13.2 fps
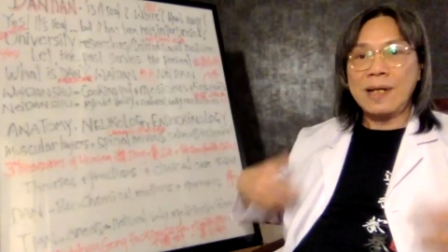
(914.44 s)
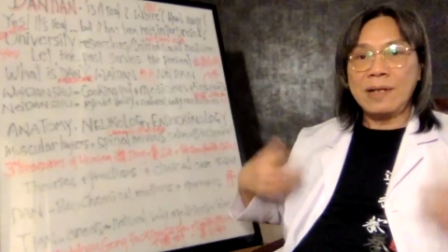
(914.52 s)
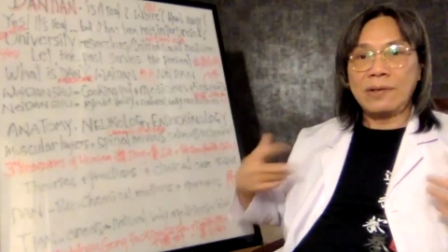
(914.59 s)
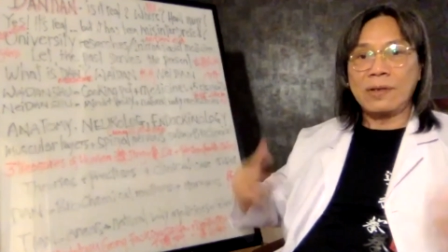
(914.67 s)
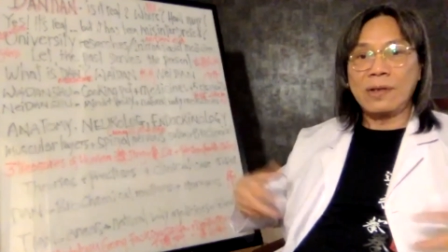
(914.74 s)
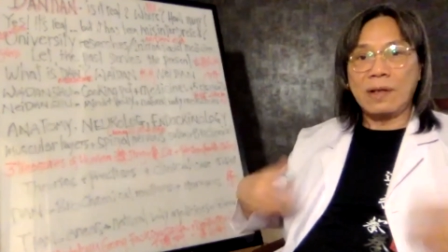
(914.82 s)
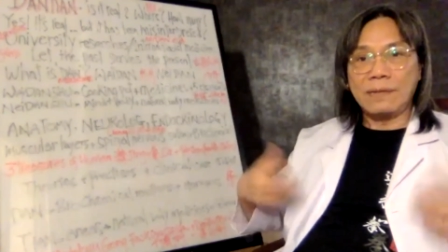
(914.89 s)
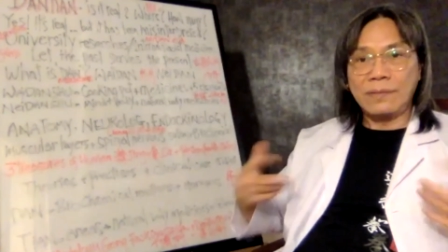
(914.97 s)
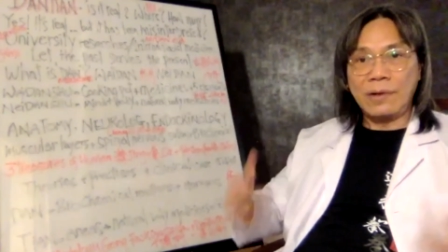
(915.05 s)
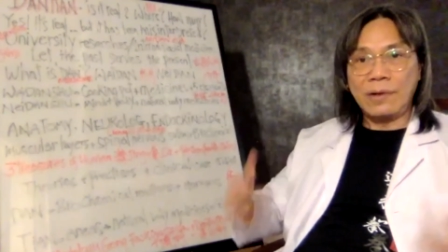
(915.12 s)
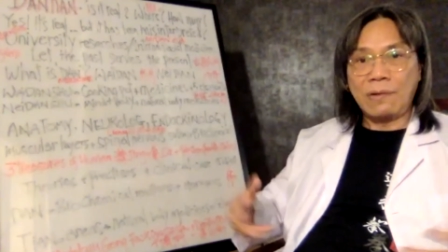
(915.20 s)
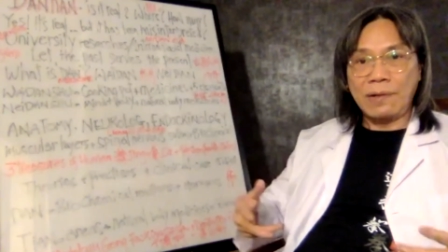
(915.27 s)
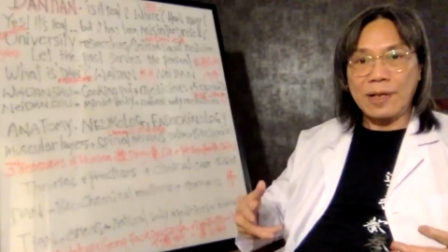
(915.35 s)
of
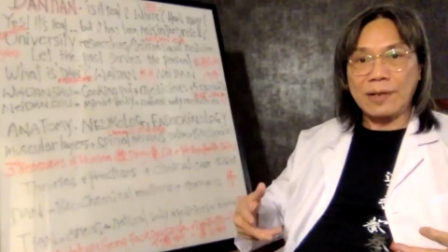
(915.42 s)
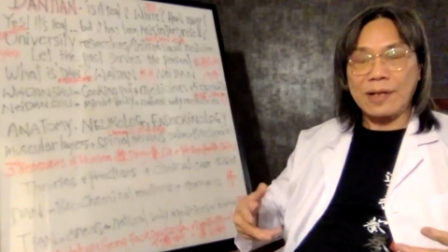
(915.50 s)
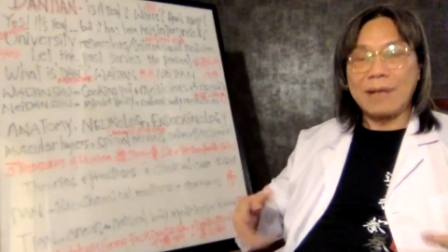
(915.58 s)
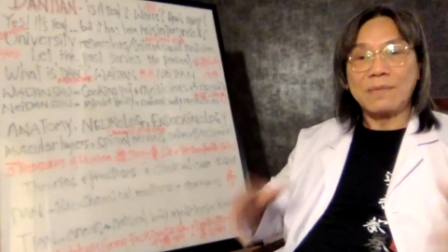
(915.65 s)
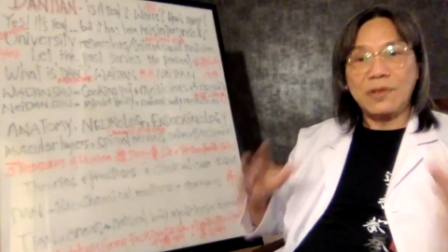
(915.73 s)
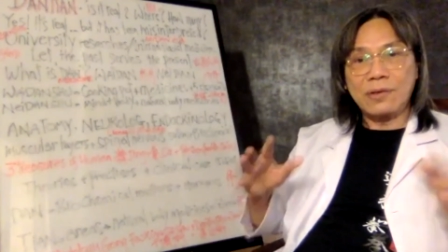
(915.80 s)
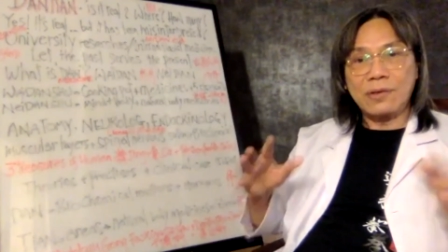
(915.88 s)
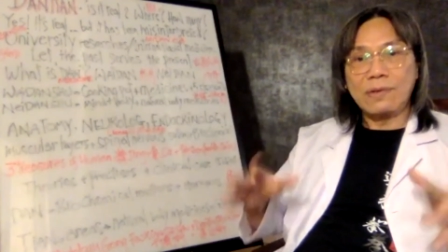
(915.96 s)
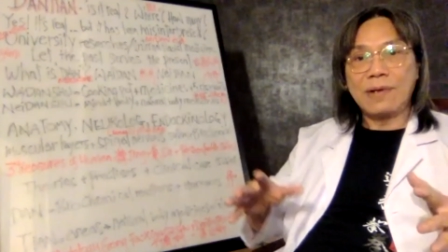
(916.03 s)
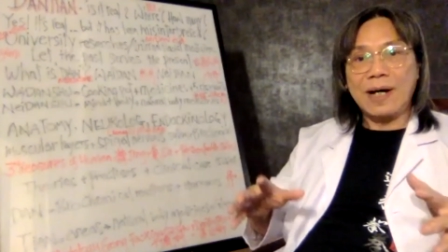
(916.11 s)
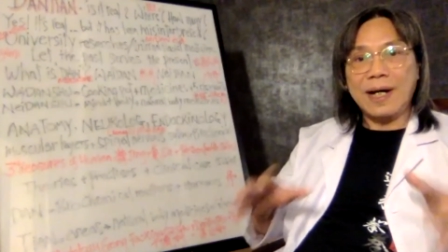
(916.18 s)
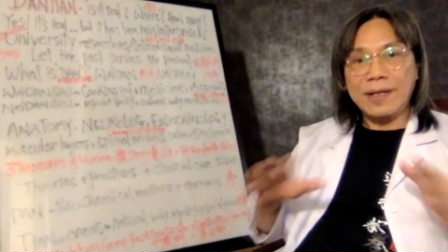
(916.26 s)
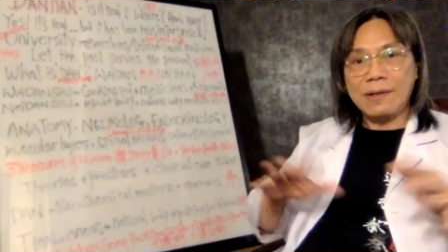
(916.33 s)
knowledge. I'm sure
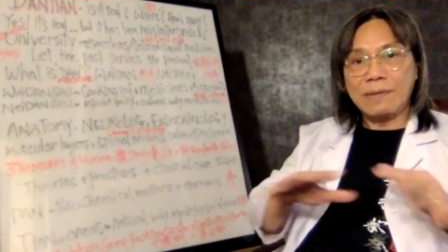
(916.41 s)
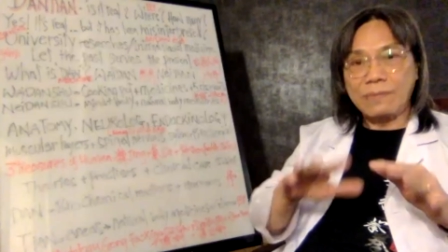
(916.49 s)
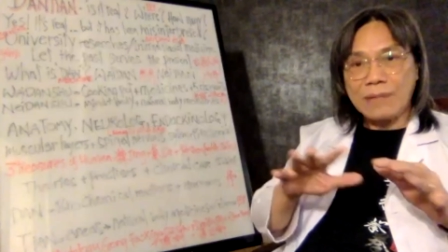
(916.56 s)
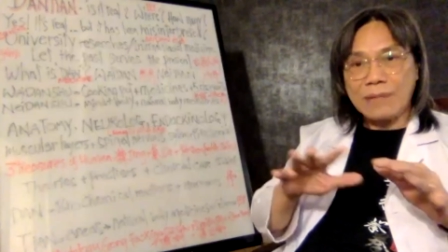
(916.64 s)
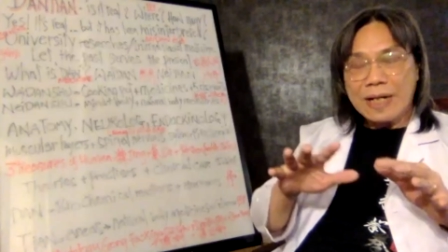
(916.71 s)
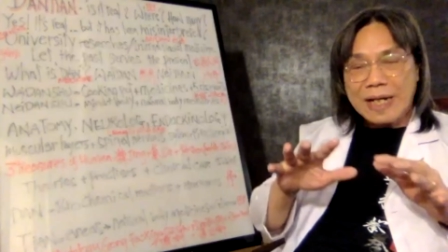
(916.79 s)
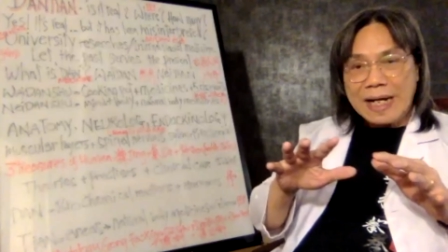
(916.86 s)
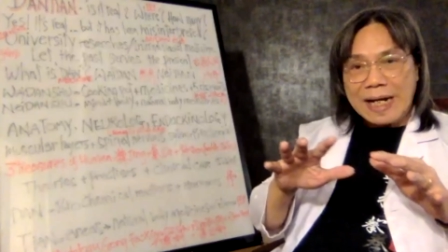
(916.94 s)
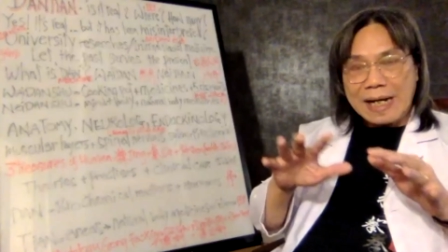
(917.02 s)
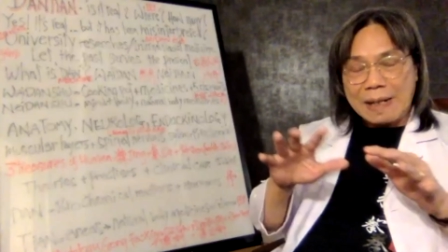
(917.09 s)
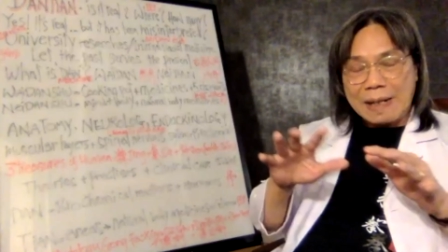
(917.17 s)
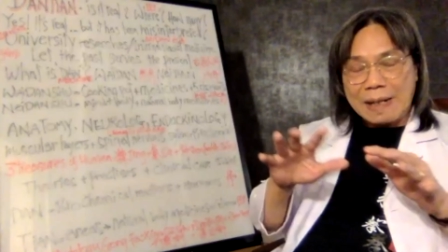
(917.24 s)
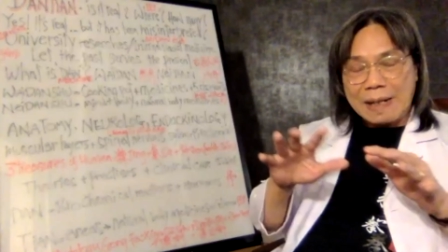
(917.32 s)

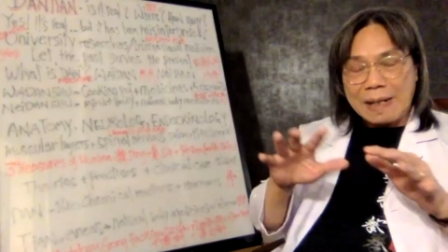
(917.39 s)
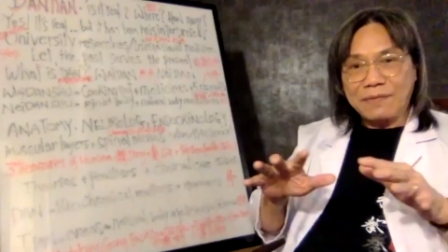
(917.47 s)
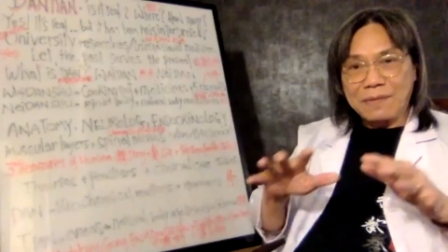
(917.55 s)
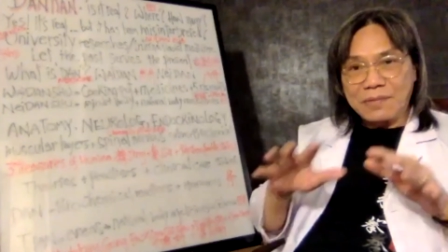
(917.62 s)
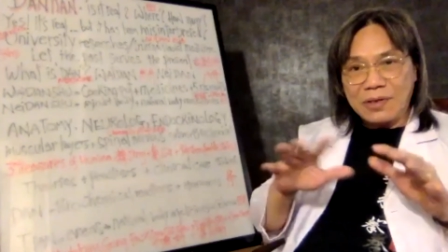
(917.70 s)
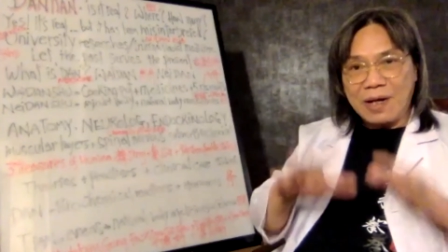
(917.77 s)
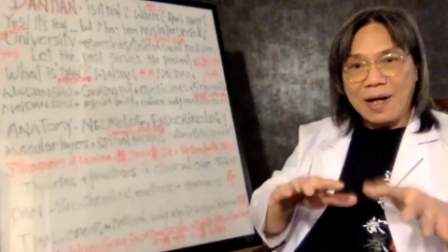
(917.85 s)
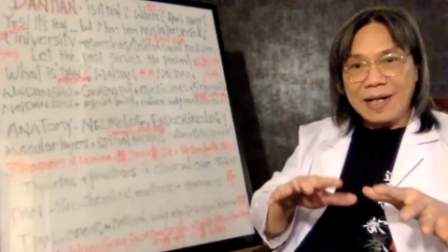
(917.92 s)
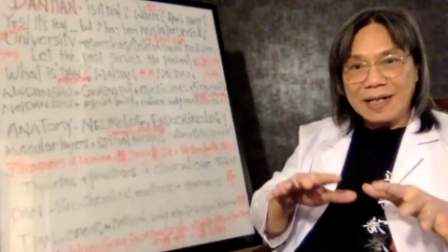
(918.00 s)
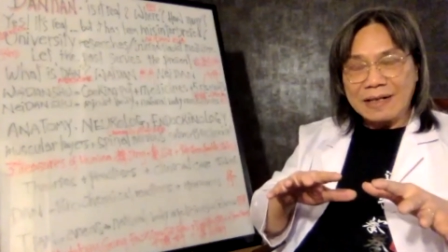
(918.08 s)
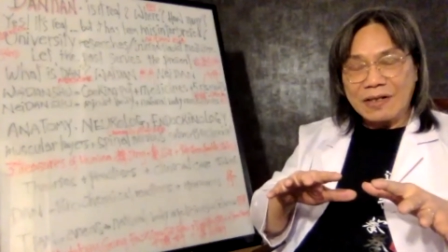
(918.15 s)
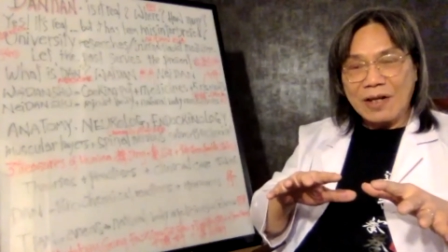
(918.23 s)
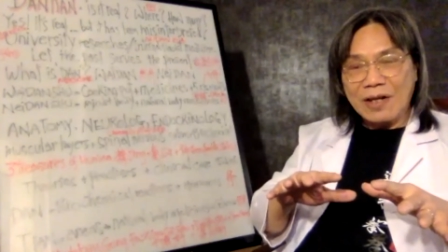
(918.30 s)
apart from
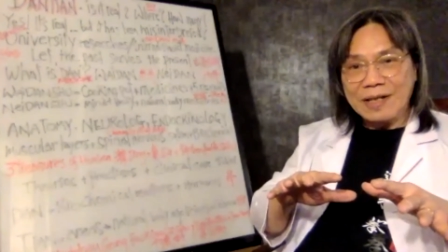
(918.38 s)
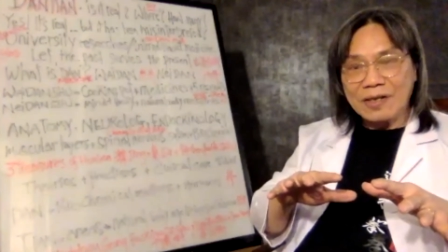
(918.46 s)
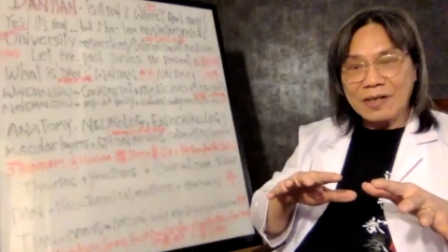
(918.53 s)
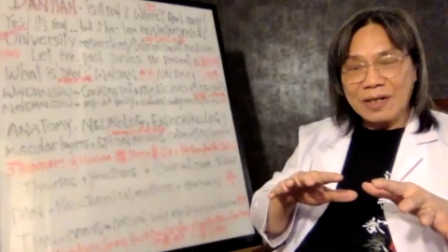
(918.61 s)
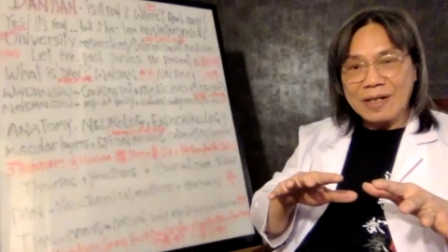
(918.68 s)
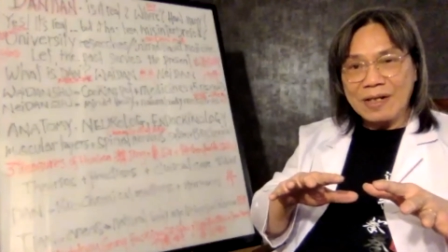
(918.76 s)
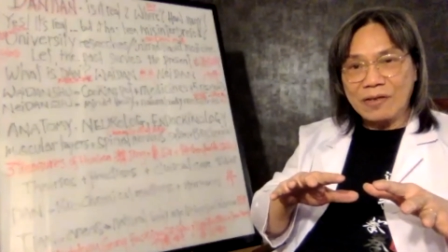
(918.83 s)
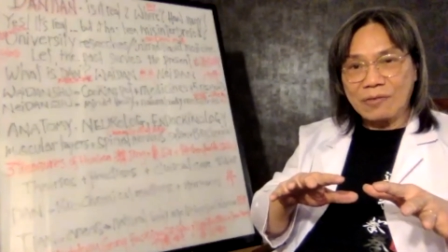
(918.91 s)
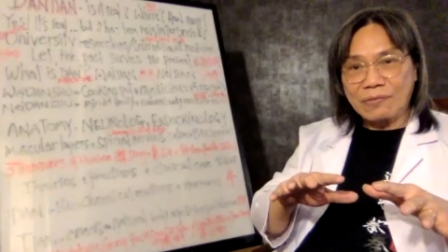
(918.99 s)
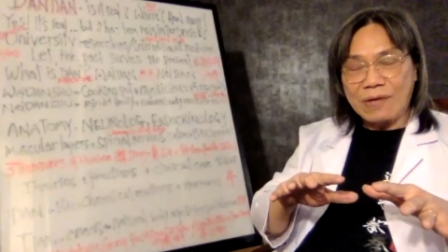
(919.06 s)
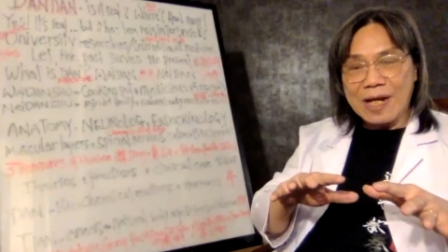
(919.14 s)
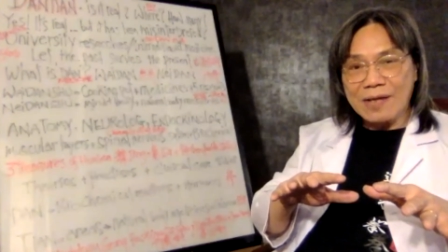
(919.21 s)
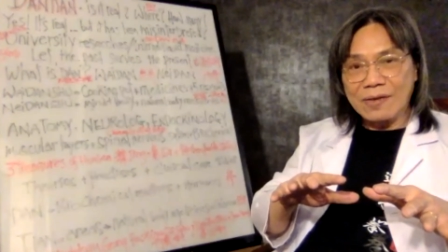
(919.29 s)
Chinese
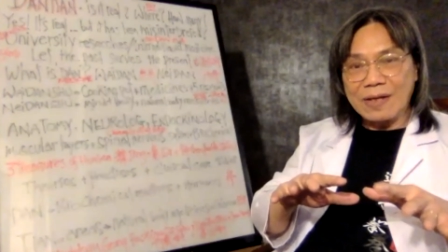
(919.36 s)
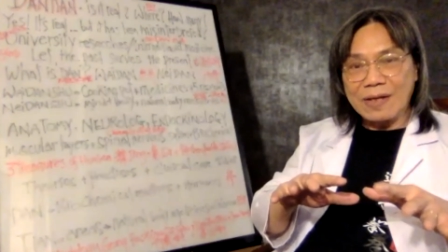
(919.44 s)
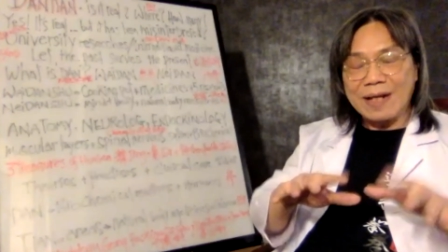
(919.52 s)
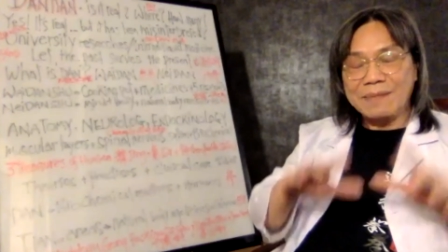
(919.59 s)
race,